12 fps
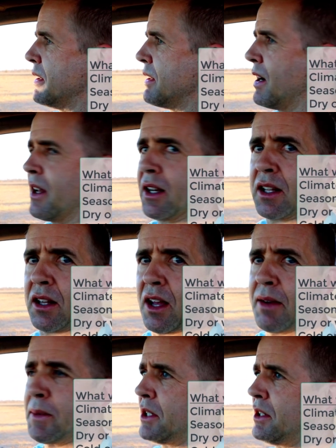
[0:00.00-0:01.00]
kind of
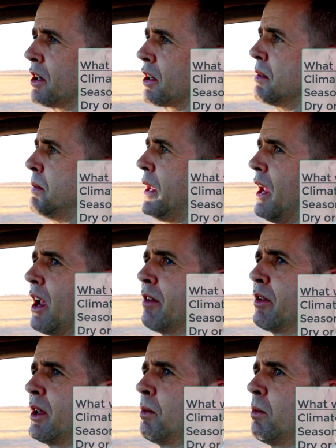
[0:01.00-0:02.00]
climate you're going to be
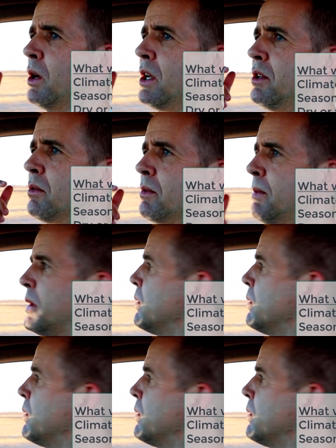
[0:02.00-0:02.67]
having when you would be